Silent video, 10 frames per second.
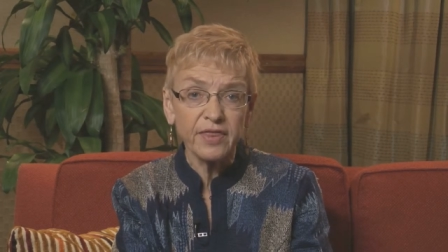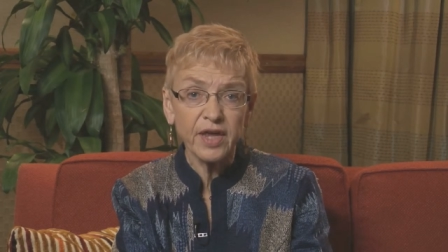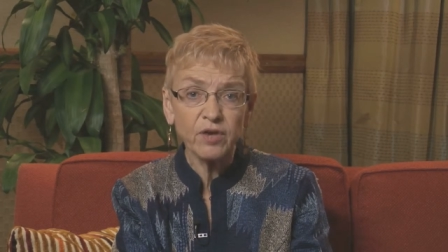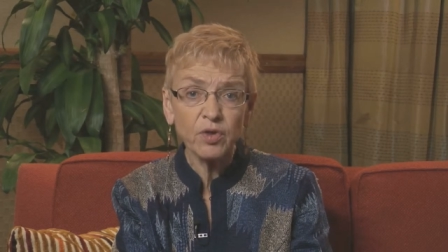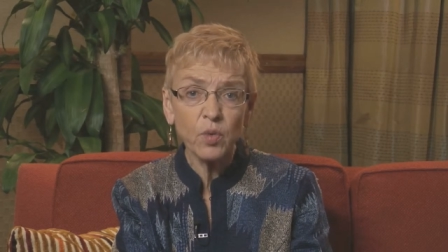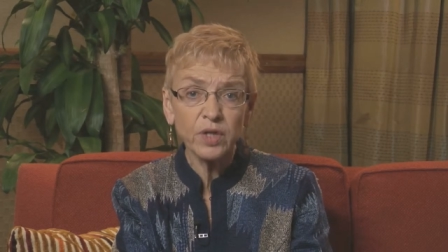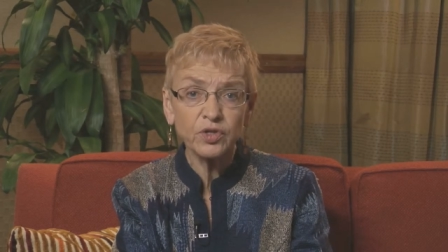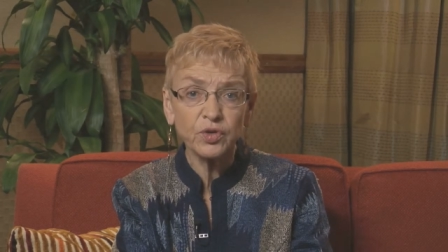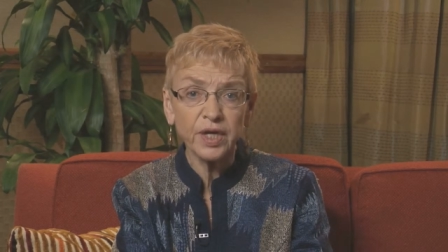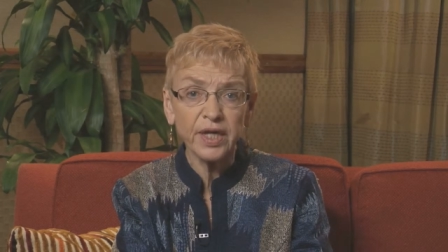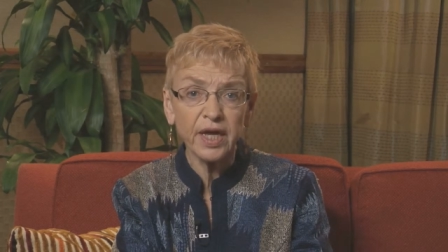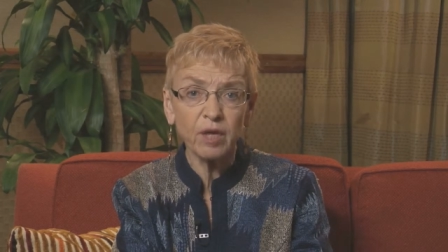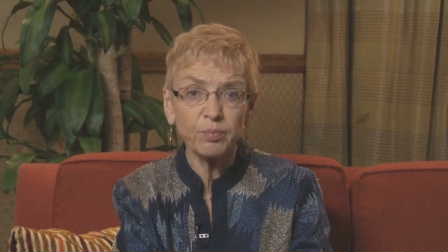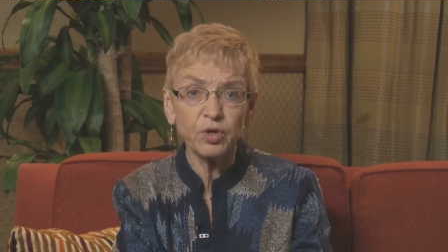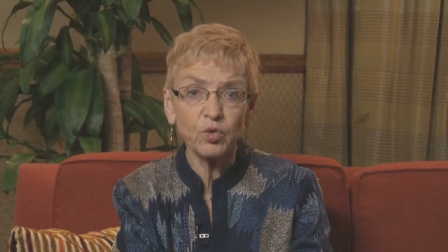They're the ones who can
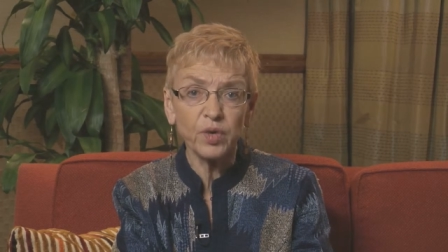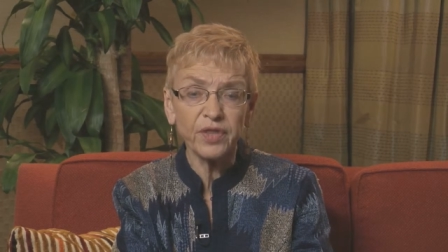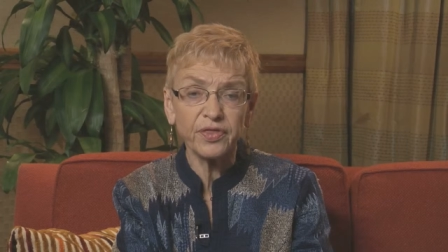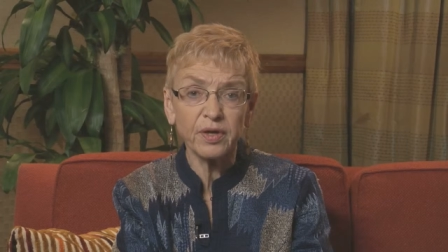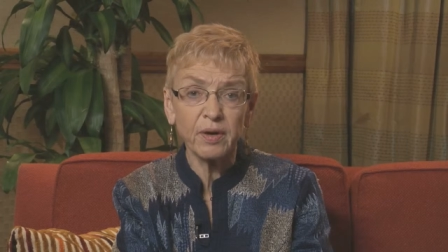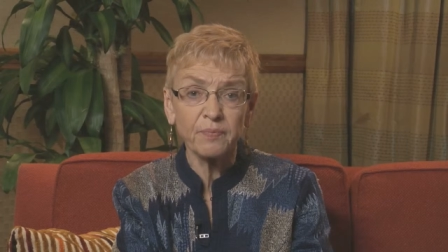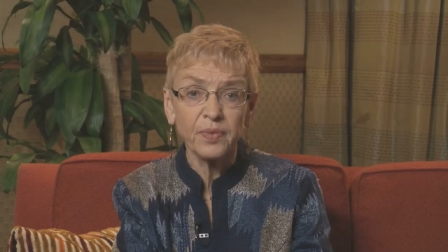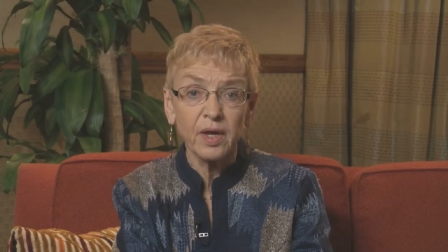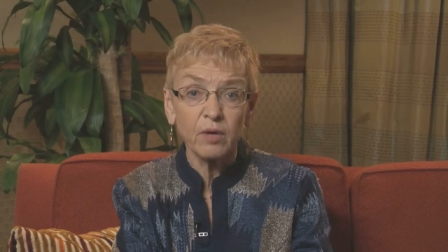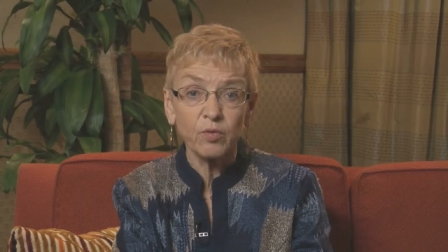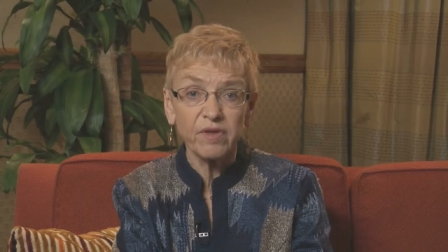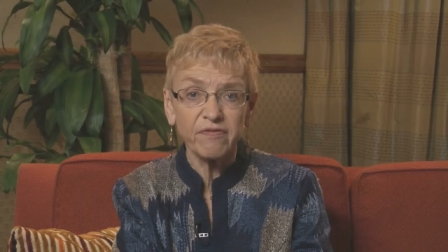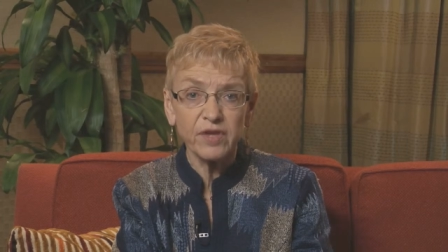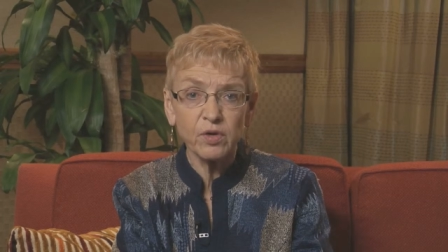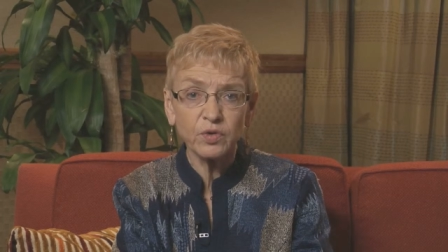help you with the
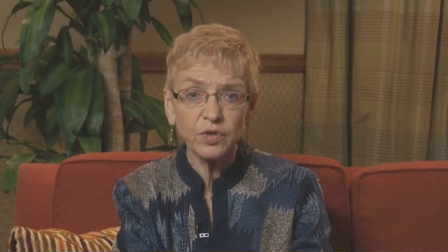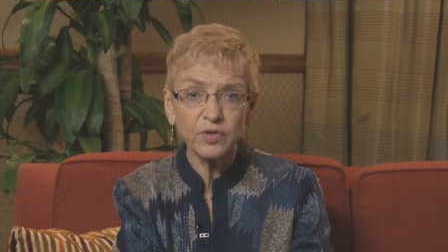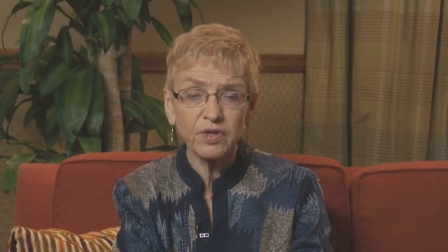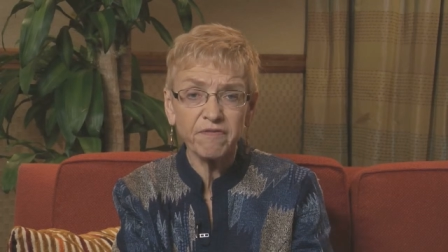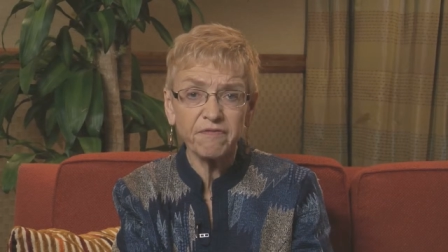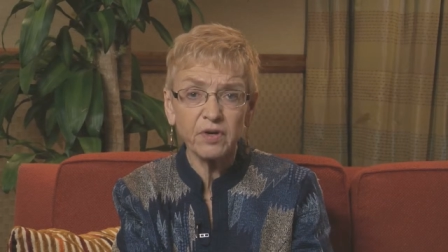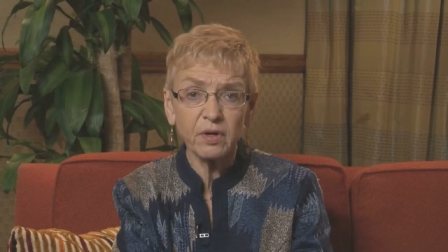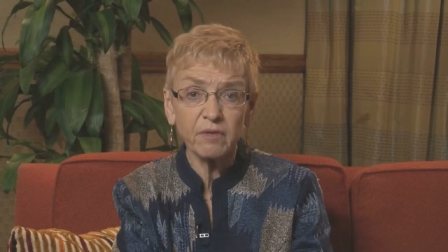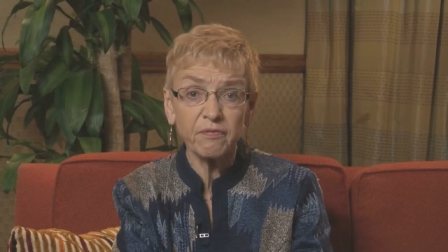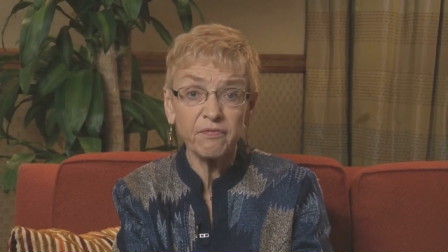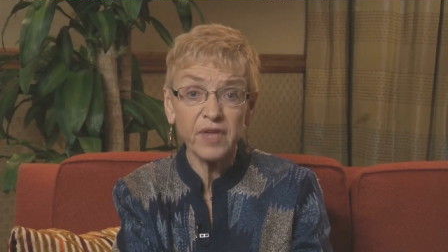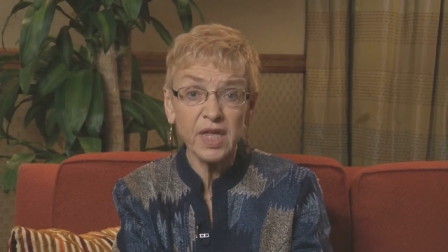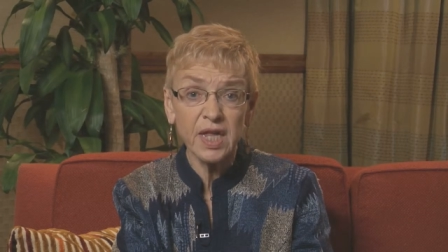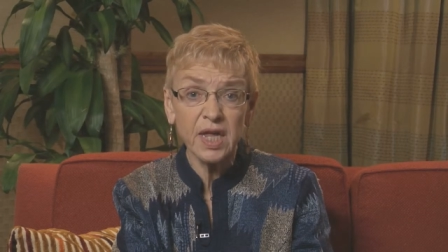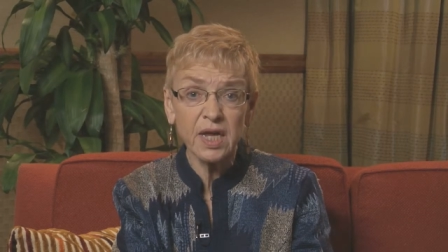refusals of
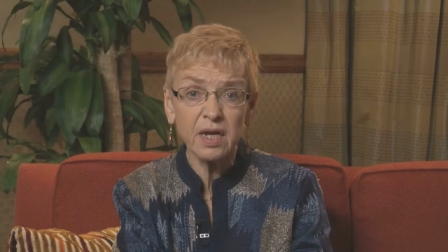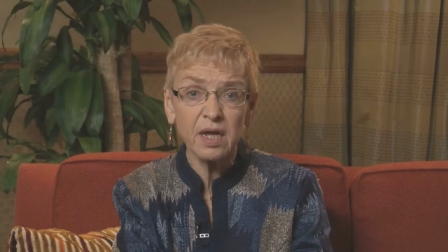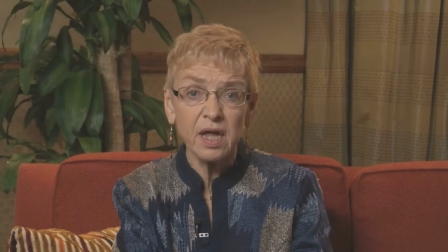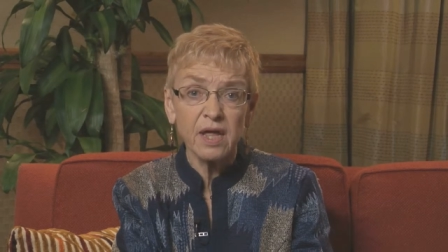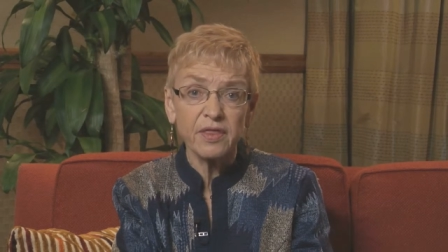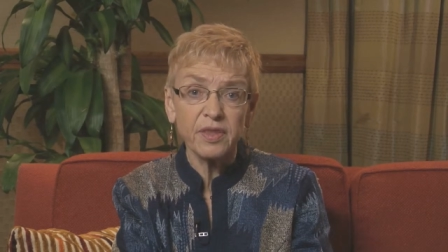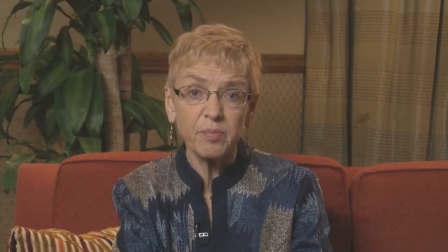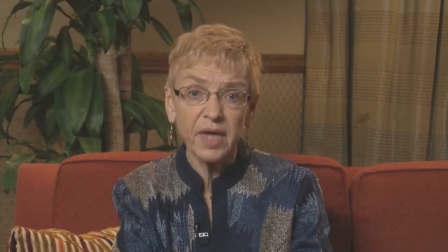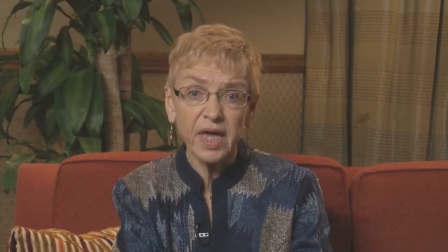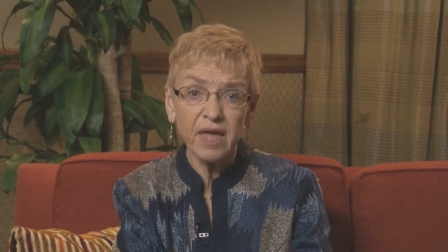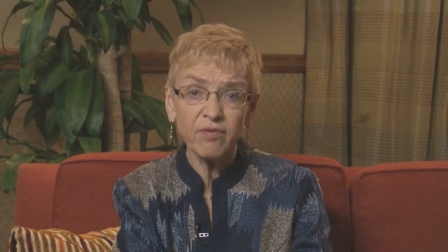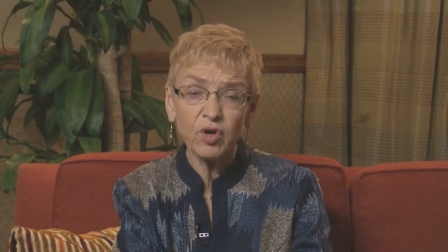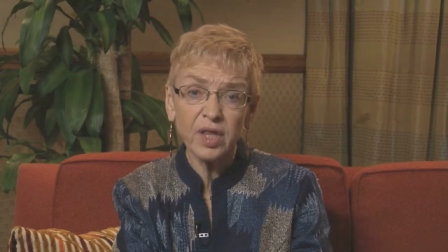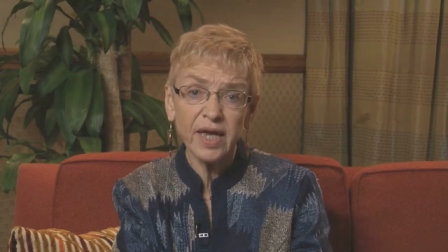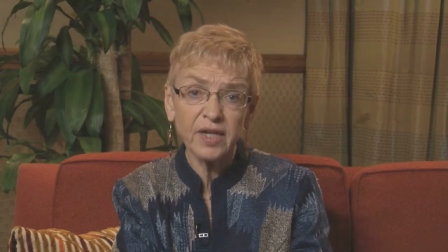feeding, the
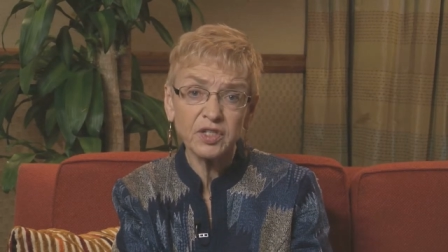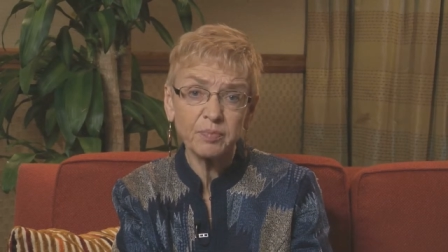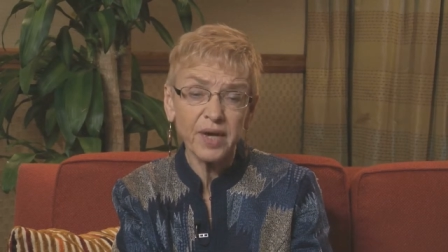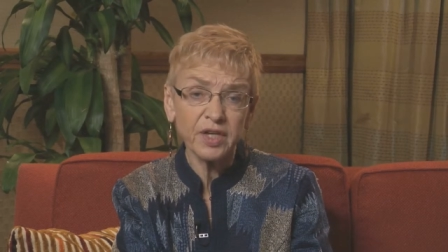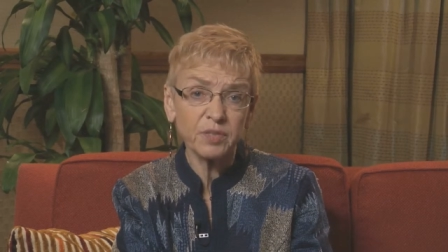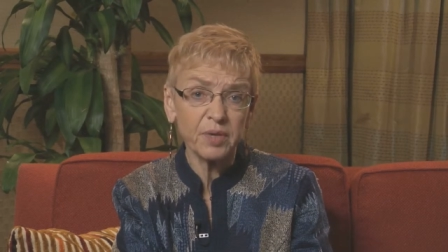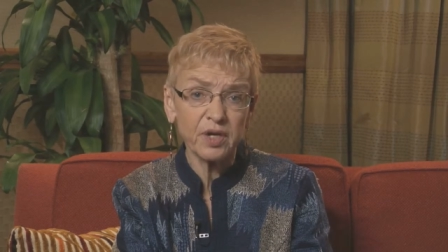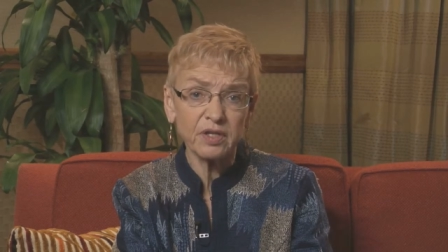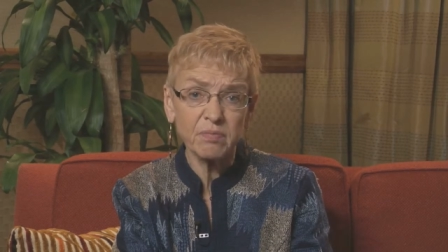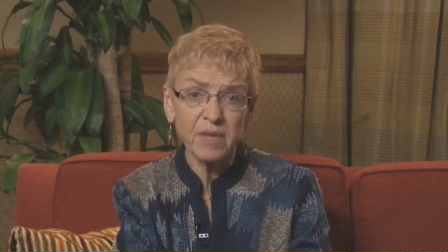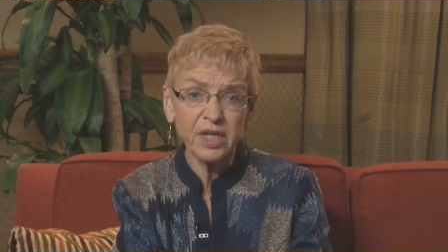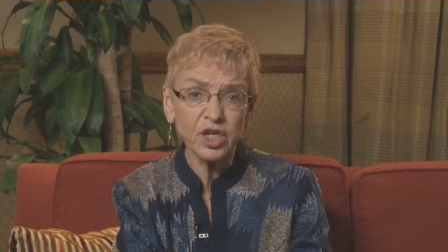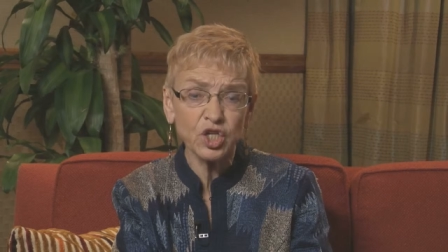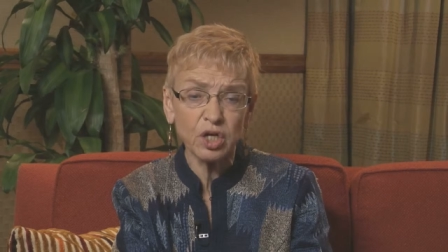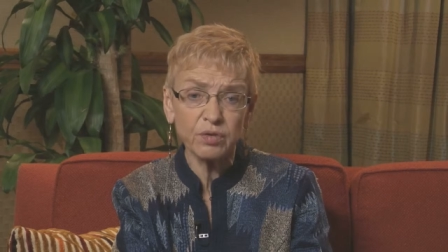behavioral aspects, because many
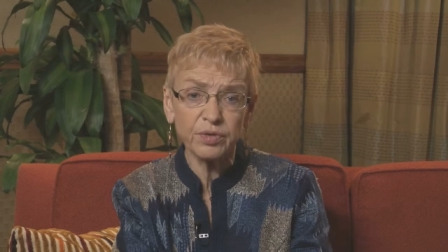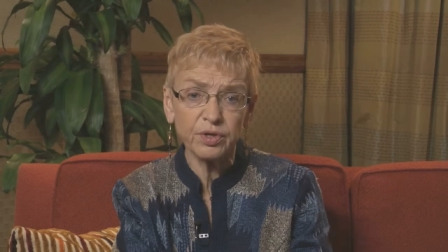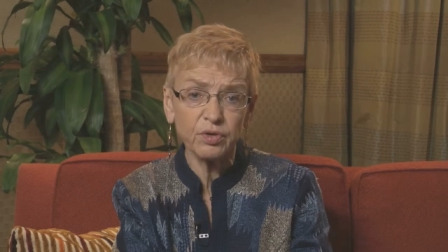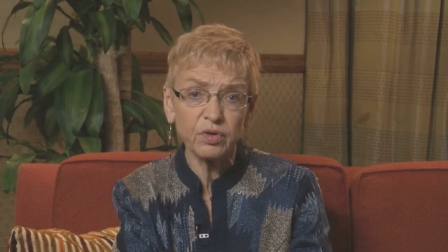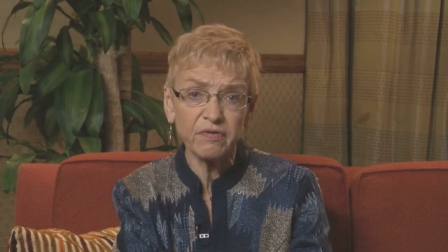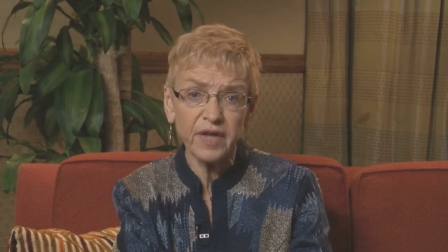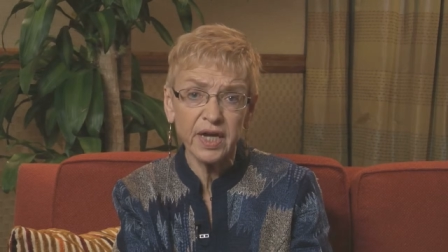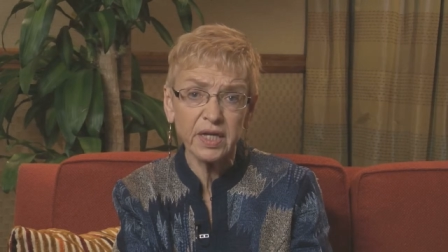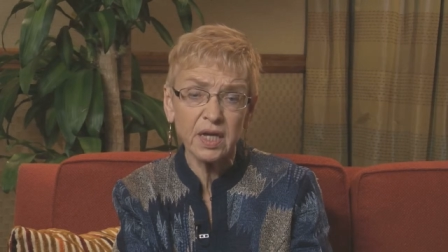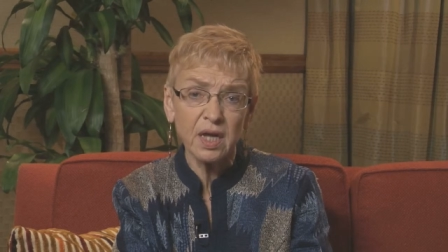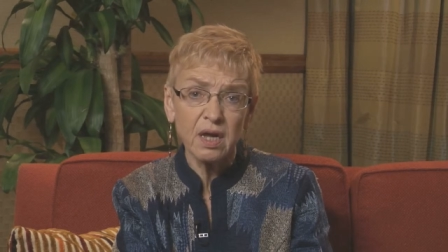children who have had